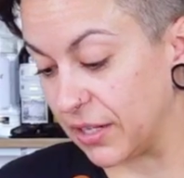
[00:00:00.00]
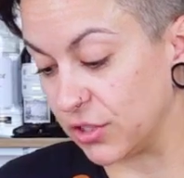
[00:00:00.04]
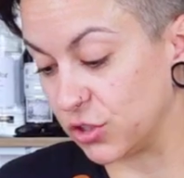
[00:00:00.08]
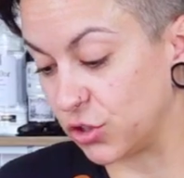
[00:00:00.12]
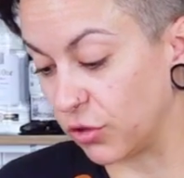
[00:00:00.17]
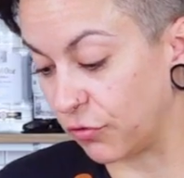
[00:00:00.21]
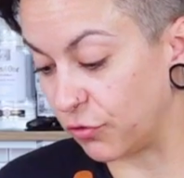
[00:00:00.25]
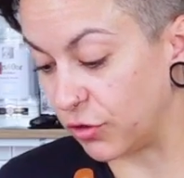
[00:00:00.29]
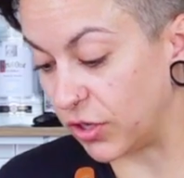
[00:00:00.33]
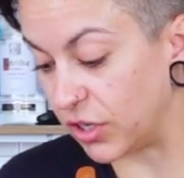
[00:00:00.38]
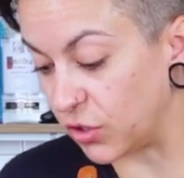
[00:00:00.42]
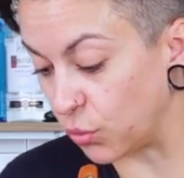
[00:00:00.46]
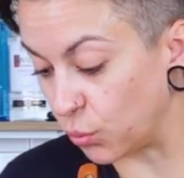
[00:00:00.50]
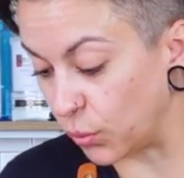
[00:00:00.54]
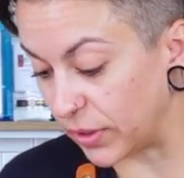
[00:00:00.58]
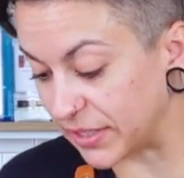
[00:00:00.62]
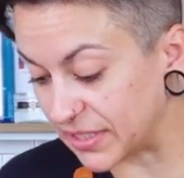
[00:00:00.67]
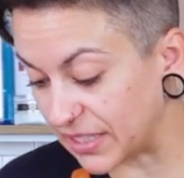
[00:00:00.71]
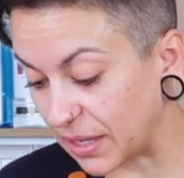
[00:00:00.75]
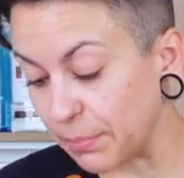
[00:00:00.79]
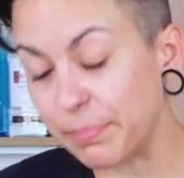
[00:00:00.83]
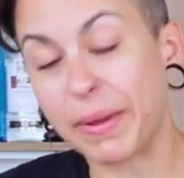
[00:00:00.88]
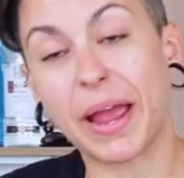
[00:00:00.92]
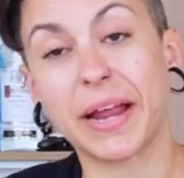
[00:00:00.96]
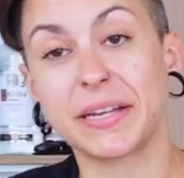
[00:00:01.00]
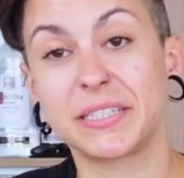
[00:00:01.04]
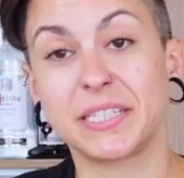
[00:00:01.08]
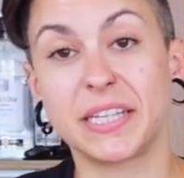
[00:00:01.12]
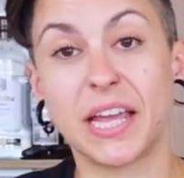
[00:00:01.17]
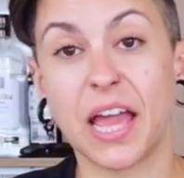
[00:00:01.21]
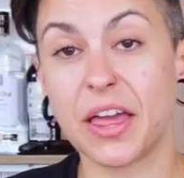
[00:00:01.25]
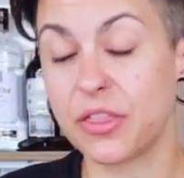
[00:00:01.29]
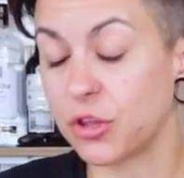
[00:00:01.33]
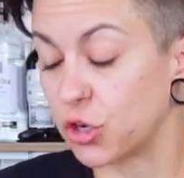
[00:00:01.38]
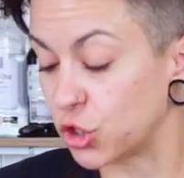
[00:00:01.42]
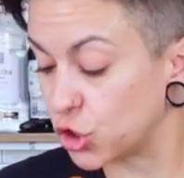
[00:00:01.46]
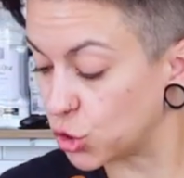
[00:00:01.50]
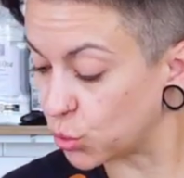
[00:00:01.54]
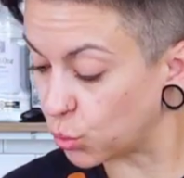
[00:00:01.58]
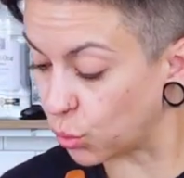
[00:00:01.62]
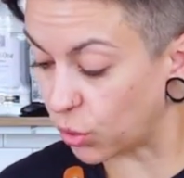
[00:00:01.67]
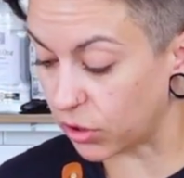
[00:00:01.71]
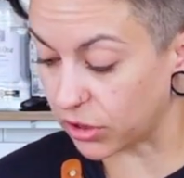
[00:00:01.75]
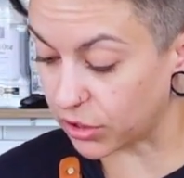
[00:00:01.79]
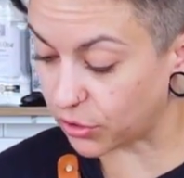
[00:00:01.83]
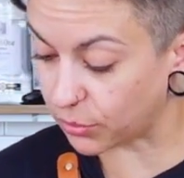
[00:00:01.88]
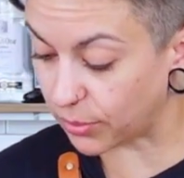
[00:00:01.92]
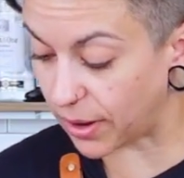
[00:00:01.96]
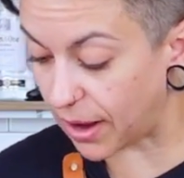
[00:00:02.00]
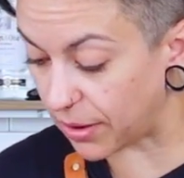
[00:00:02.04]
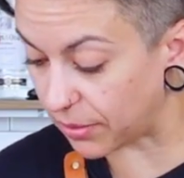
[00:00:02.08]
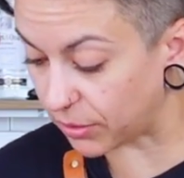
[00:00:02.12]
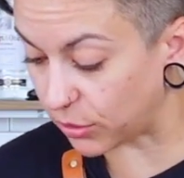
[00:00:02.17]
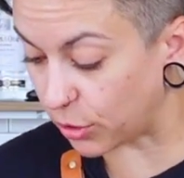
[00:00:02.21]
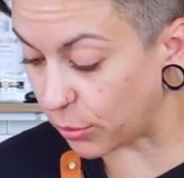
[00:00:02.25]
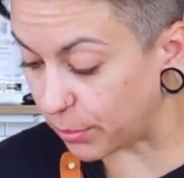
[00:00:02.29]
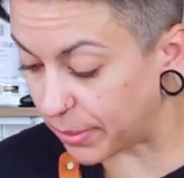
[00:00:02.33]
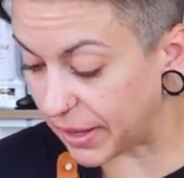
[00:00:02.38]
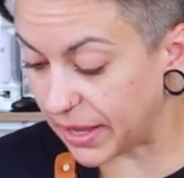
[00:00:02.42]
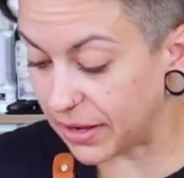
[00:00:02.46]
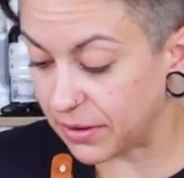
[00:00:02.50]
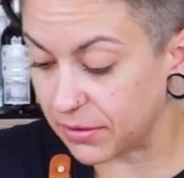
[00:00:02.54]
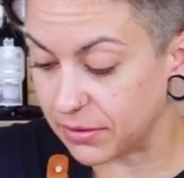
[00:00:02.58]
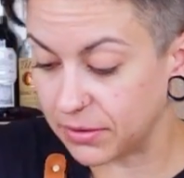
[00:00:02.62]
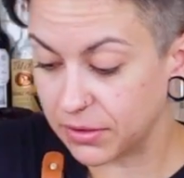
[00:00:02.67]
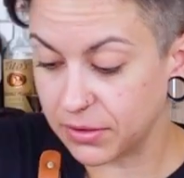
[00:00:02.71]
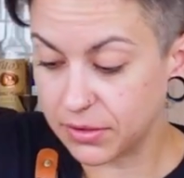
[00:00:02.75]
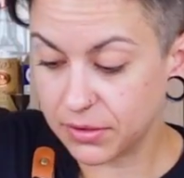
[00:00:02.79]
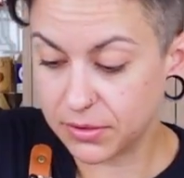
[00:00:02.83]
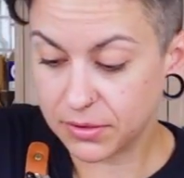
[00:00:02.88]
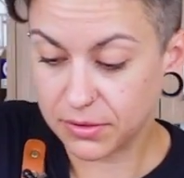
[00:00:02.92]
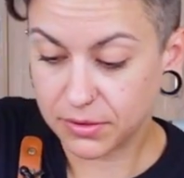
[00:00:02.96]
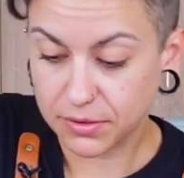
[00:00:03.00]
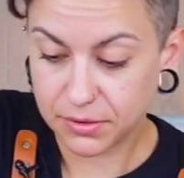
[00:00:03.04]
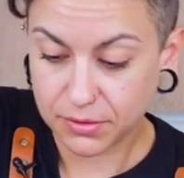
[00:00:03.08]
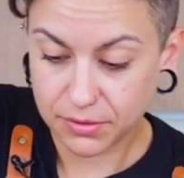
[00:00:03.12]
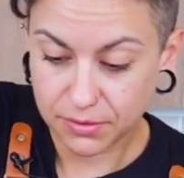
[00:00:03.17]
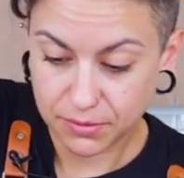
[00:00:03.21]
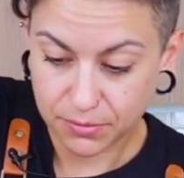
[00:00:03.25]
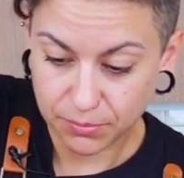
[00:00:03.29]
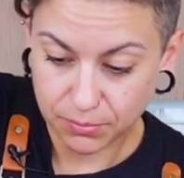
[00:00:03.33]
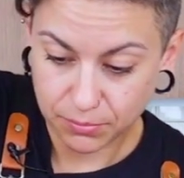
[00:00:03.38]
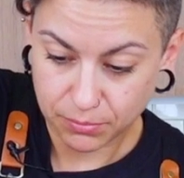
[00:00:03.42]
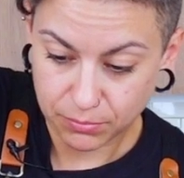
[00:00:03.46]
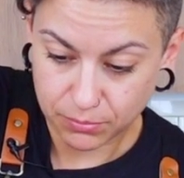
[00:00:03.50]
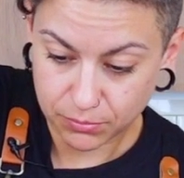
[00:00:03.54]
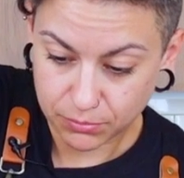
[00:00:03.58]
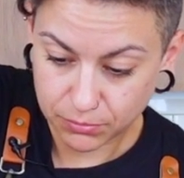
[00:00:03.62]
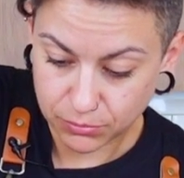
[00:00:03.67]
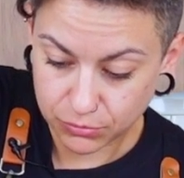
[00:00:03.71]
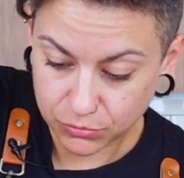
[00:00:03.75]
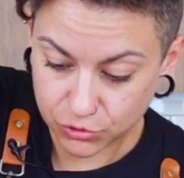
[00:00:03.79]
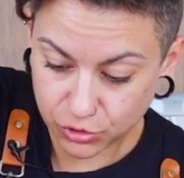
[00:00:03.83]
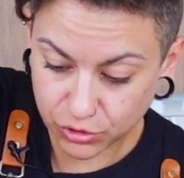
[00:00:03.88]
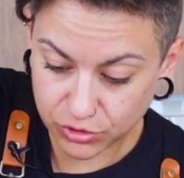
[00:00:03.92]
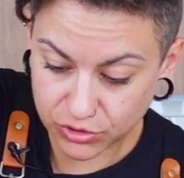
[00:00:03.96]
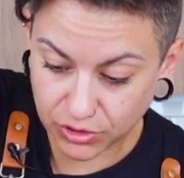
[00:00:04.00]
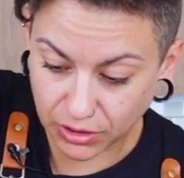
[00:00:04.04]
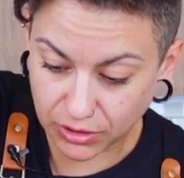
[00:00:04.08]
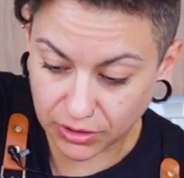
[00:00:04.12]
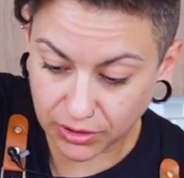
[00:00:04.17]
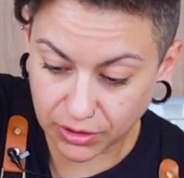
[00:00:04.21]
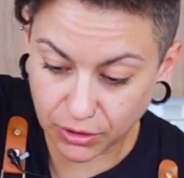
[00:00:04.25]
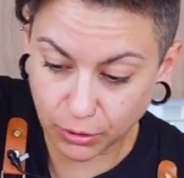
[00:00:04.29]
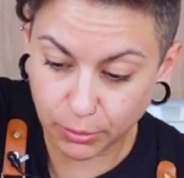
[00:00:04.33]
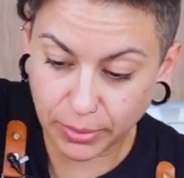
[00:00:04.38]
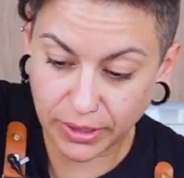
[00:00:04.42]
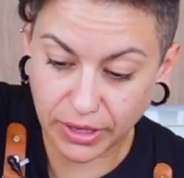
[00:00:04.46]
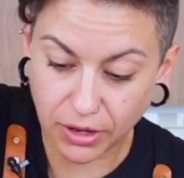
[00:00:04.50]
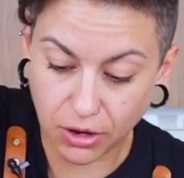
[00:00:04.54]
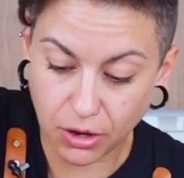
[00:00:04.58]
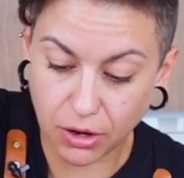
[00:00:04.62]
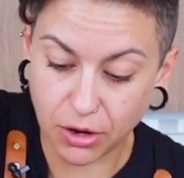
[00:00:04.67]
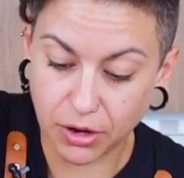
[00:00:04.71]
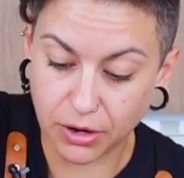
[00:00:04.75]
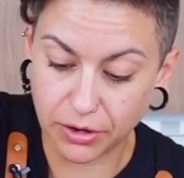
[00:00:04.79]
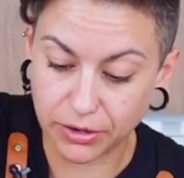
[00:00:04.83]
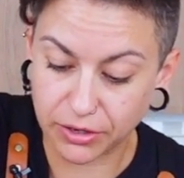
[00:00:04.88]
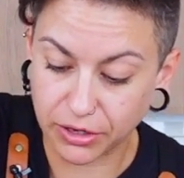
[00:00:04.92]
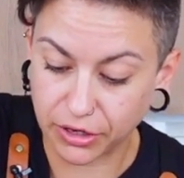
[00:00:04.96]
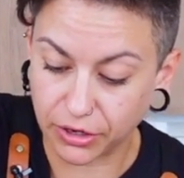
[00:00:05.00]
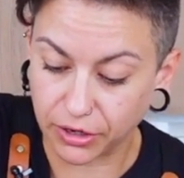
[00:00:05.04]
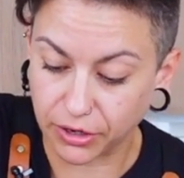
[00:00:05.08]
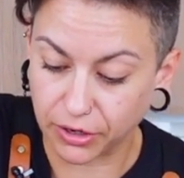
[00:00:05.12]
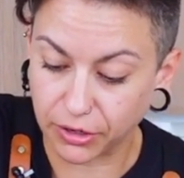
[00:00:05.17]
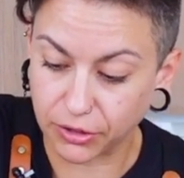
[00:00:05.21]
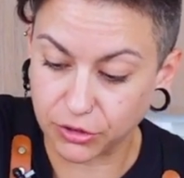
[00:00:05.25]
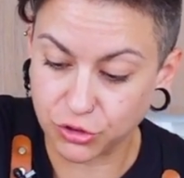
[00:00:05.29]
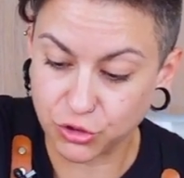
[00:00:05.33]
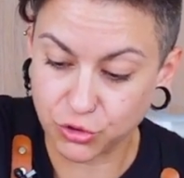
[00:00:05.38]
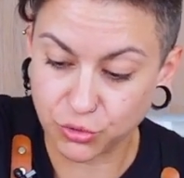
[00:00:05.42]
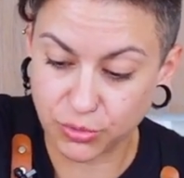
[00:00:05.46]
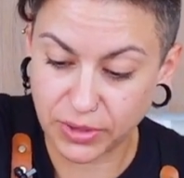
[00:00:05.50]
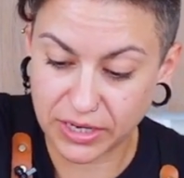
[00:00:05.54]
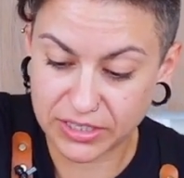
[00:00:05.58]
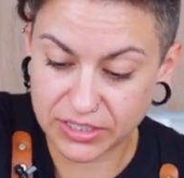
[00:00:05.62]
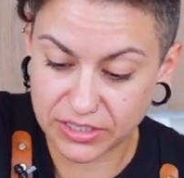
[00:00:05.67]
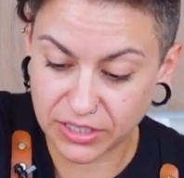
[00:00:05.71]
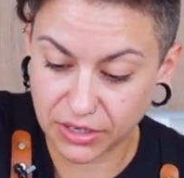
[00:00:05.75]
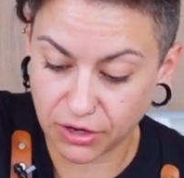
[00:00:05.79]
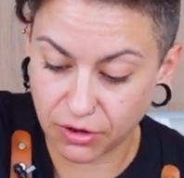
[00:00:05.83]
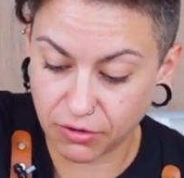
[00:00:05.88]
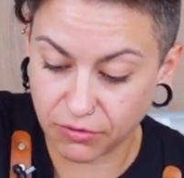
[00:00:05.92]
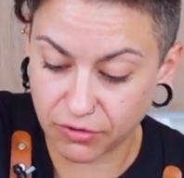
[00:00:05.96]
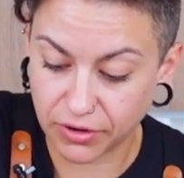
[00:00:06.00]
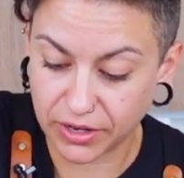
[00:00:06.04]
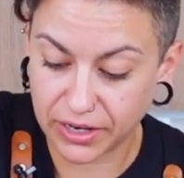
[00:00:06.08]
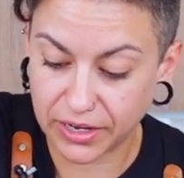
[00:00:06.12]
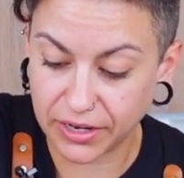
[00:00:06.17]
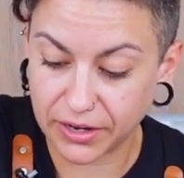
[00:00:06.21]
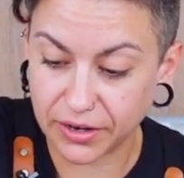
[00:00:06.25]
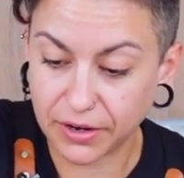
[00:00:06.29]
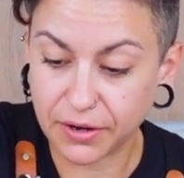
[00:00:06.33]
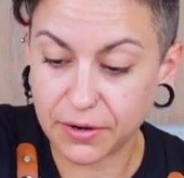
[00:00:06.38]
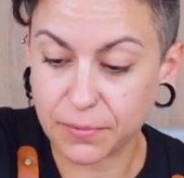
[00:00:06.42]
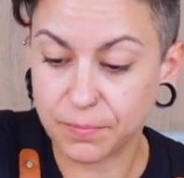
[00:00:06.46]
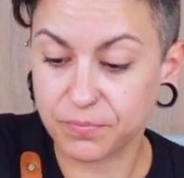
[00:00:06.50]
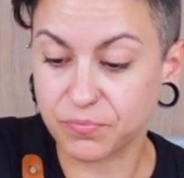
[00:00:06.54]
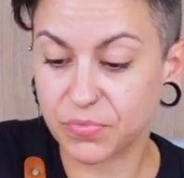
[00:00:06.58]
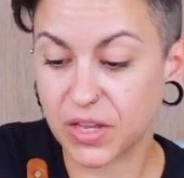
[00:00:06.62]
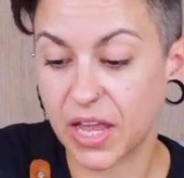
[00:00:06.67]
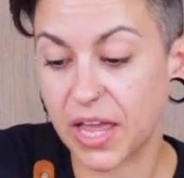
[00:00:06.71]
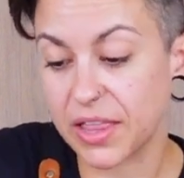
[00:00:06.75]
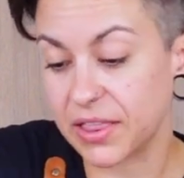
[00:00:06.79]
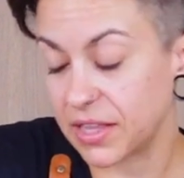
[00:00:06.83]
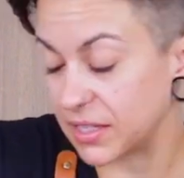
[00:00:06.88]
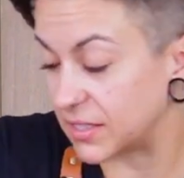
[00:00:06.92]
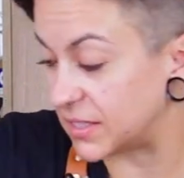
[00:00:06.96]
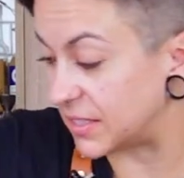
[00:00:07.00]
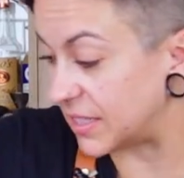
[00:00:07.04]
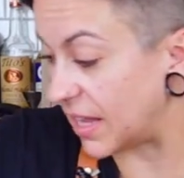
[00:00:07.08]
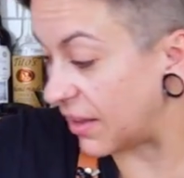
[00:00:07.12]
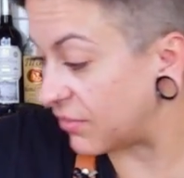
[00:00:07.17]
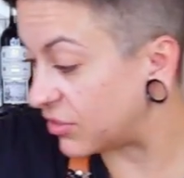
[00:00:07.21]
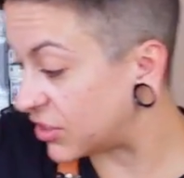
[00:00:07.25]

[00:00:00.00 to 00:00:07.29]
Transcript: So if you need to whisk it back together, swirl it around a little bit. There's a little bit on your dressing over here, and then save